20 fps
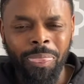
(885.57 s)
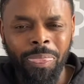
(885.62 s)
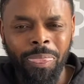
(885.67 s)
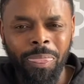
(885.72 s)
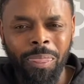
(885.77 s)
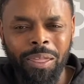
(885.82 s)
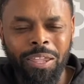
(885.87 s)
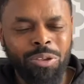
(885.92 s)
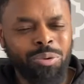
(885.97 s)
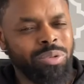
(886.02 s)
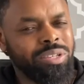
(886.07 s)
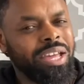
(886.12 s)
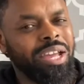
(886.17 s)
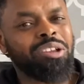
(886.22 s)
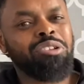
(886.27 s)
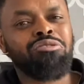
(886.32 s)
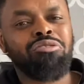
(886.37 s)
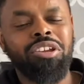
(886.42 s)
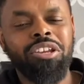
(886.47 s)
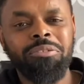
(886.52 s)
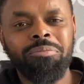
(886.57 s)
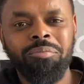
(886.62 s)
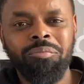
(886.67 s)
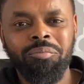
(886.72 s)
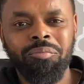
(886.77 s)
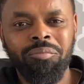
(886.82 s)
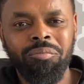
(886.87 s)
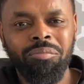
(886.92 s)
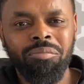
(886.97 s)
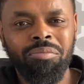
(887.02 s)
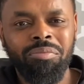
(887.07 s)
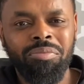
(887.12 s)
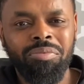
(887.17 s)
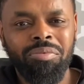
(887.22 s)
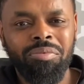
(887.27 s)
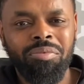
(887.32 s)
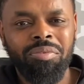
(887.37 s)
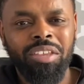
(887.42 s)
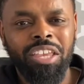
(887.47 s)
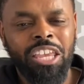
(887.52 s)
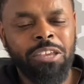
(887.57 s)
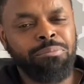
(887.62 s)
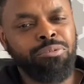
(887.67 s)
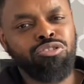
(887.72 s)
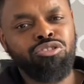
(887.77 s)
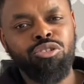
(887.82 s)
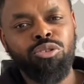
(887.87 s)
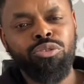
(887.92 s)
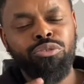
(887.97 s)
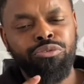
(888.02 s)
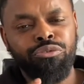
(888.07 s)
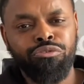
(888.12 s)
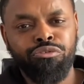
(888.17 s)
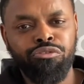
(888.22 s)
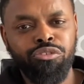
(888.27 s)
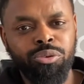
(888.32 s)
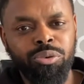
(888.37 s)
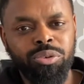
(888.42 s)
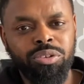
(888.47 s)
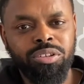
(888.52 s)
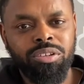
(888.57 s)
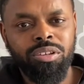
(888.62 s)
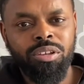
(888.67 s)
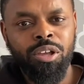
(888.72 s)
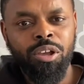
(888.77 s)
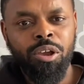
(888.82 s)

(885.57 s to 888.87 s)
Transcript: he was angry. He produced fruit.